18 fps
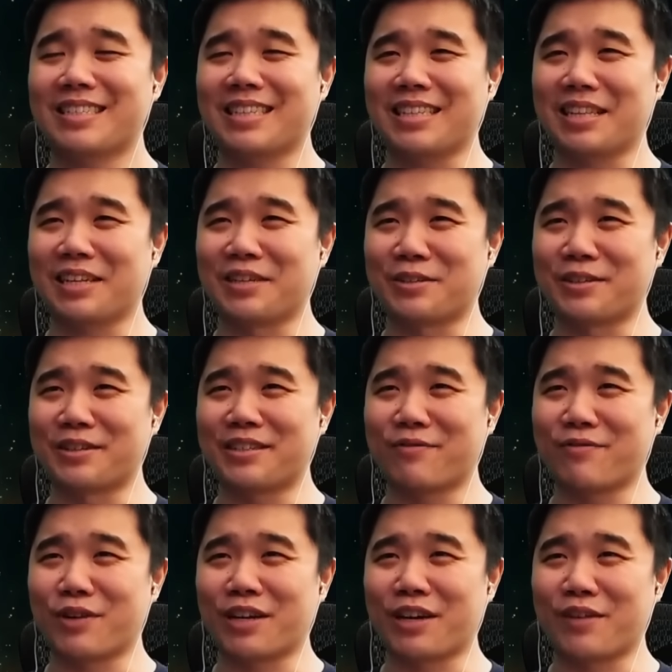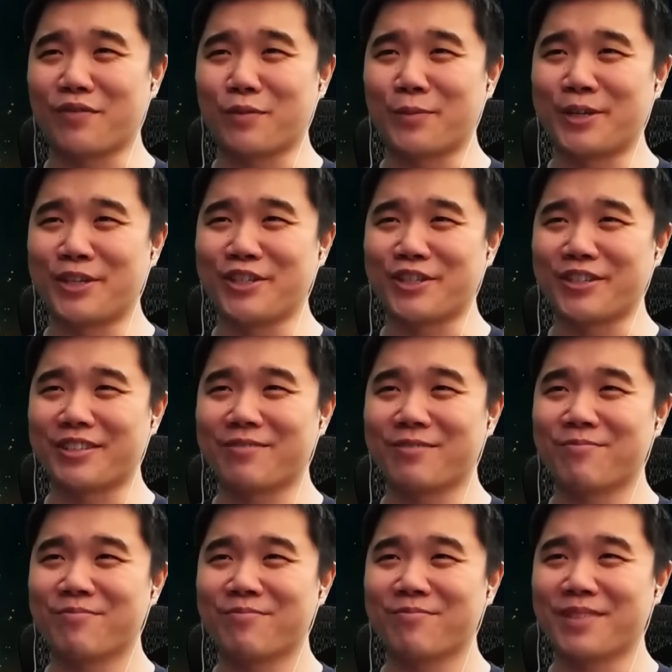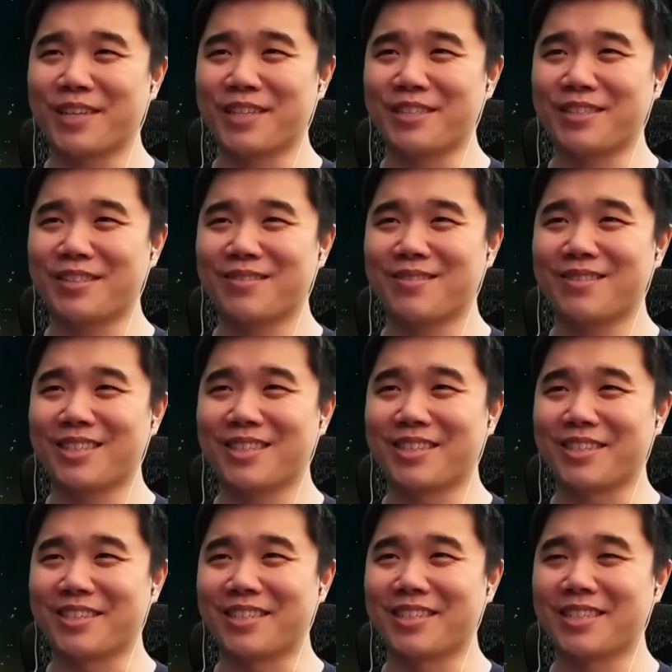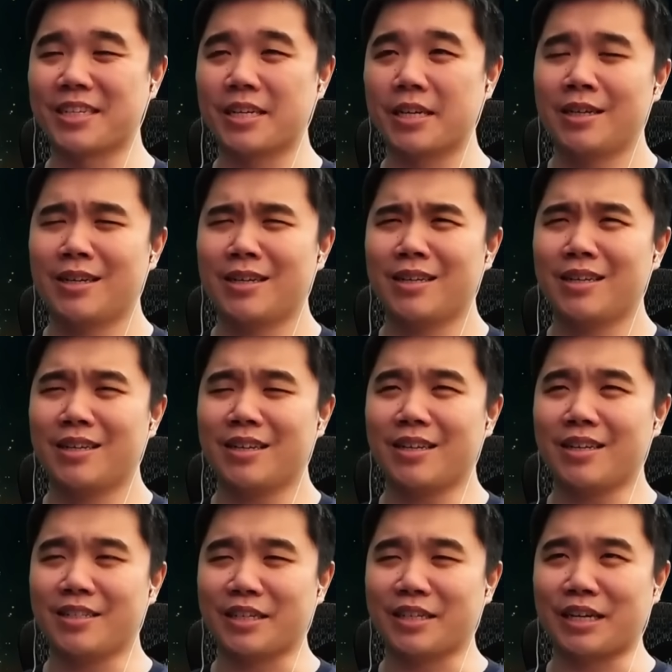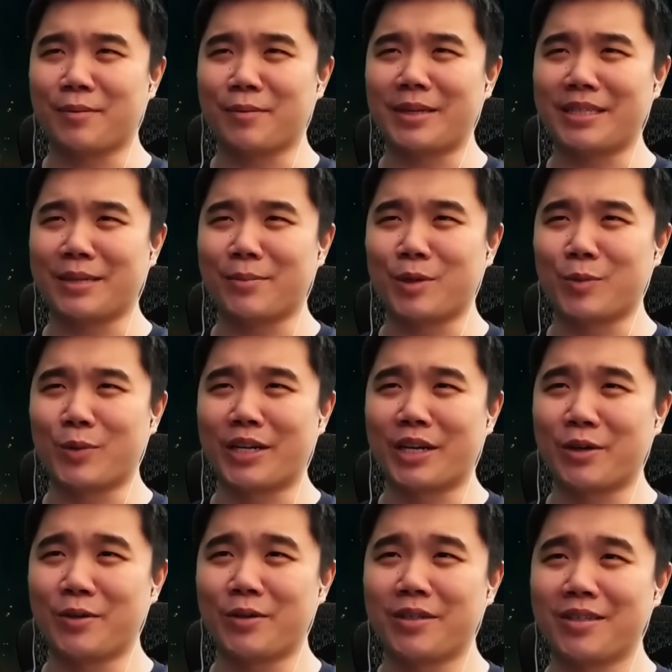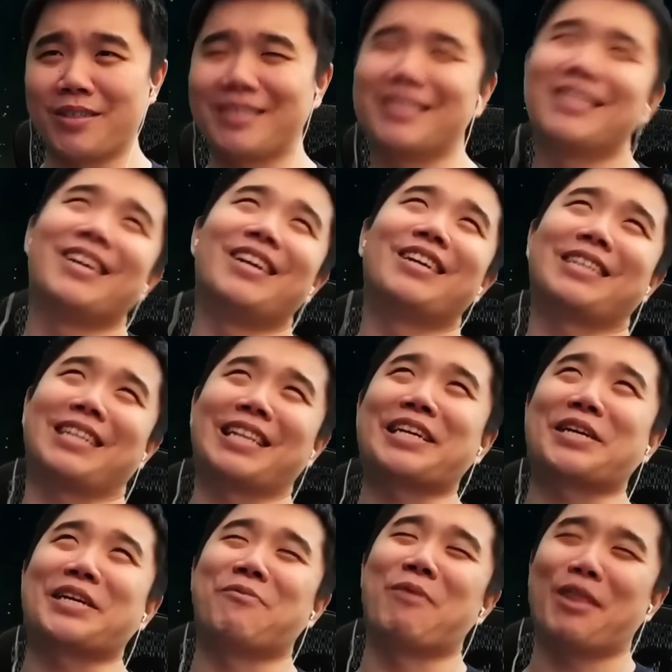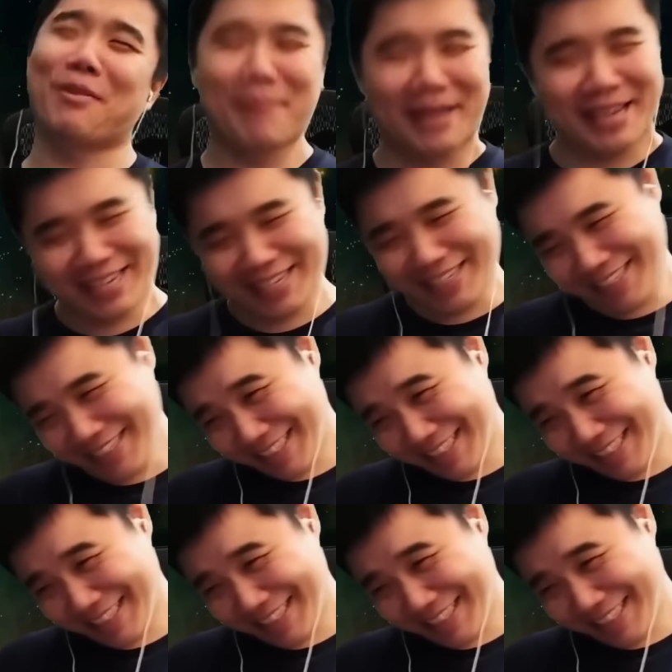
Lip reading: To Leonard for confirmation. That's good. Is it going to be someone we know? Click it with me!